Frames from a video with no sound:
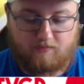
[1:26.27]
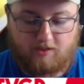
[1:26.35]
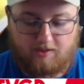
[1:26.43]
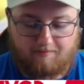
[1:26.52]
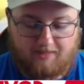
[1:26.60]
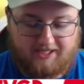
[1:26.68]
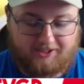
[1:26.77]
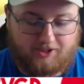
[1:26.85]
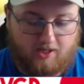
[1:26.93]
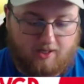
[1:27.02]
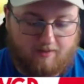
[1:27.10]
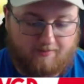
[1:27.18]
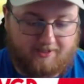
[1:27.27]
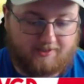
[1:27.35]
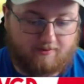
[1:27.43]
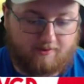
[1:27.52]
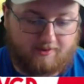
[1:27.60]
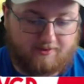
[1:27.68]
My job
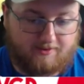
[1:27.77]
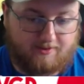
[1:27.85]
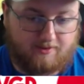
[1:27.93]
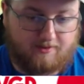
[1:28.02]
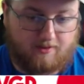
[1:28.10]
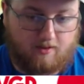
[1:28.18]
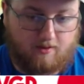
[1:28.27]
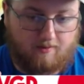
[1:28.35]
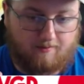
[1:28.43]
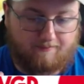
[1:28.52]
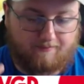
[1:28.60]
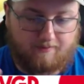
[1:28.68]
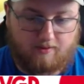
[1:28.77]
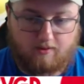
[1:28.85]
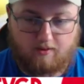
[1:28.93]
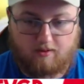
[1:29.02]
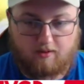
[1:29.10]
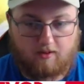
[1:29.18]
basically consists of,
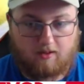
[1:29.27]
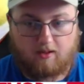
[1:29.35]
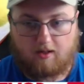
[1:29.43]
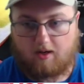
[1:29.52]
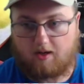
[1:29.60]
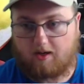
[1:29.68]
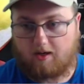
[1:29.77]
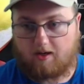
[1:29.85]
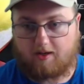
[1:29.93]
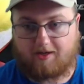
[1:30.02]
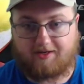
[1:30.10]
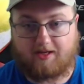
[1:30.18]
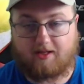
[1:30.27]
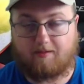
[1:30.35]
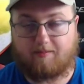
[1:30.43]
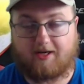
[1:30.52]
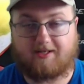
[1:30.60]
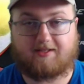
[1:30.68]
on a daily
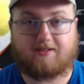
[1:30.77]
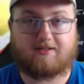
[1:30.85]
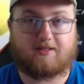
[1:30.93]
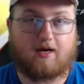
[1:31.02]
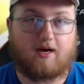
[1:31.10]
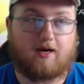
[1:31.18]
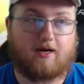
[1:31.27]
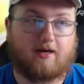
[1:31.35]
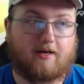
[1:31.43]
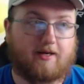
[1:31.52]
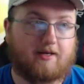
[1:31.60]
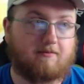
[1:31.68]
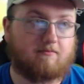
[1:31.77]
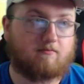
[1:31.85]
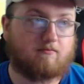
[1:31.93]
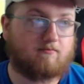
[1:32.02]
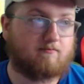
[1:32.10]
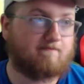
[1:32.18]
basis, I
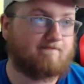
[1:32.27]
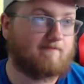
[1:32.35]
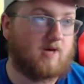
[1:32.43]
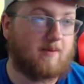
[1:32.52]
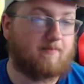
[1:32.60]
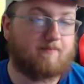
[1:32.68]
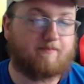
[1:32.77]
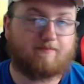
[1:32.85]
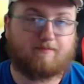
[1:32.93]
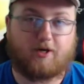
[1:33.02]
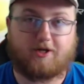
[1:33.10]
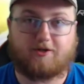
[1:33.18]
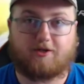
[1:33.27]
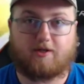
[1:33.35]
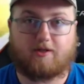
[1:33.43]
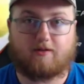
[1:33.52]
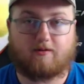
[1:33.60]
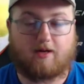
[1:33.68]
punch
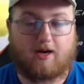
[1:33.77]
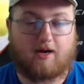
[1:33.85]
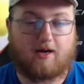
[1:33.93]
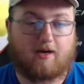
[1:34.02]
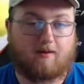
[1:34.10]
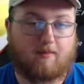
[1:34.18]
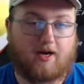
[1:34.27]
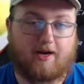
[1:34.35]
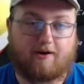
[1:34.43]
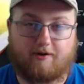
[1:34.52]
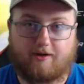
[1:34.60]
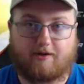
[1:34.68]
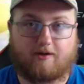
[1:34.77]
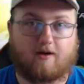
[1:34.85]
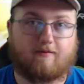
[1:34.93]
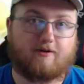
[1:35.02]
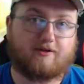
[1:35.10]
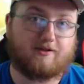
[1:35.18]
in. My area
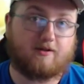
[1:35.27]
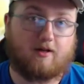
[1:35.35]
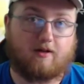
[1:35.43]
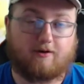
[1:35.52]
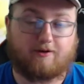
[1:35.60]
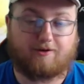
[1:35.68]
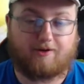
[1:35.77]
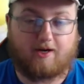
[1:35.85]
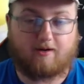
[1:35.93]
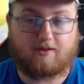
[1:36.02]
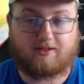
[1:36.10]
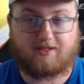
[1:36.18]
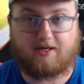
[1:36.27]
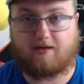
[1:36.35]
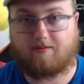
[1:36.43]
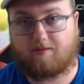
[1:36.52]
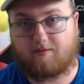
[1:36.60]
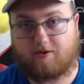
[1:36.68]
coverage is a lot larger now because I am
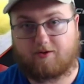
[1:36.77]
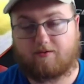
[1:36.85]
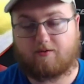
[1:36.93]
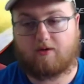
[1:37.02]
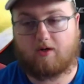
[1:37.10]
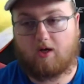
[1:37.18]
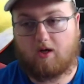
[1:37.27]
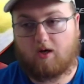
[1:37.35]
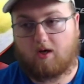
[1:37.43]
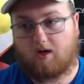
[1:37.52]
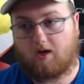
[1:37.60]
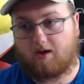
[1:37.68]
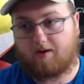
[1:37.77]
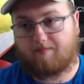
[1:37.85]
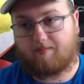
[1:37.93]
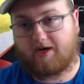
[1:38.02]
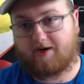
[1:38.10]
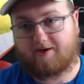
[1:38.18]
commercial.
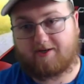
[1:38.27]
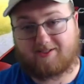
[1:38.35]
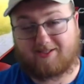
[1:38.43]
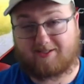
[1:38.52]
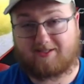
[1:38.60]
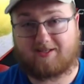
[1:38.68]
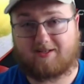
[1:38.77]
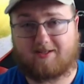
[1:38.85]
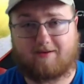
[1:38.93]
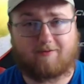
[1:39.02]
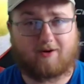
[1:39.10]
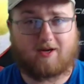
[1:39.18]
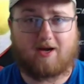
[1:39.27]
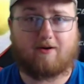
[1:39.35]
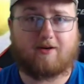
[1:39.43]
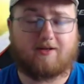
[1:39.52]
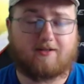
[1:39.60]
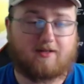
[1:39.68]
My area is like 6 different
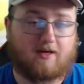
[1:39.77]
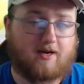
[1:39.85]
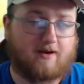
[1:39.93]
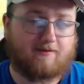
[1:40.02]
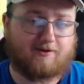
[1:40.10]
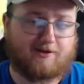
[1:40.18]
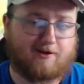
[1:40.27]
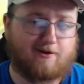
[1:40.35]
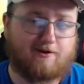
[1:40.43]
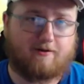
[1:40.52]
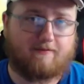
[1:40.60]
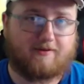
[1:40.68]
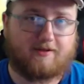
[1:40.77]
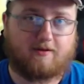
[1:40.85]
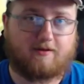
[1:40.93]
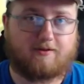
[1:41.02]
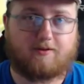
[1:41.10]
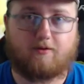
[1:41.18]
counties. I average like 150 to
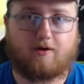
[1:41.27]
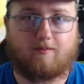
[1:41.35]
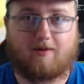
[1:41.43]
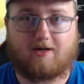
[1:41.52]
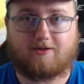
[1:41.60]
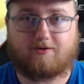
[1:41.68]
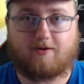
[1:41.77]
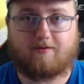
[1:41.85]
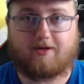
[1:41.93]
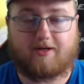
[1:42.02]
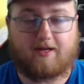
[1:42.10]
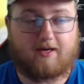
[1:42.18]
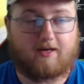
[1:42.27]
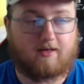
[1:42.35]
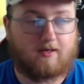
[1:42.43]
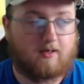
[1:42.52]
200 miles driven a day.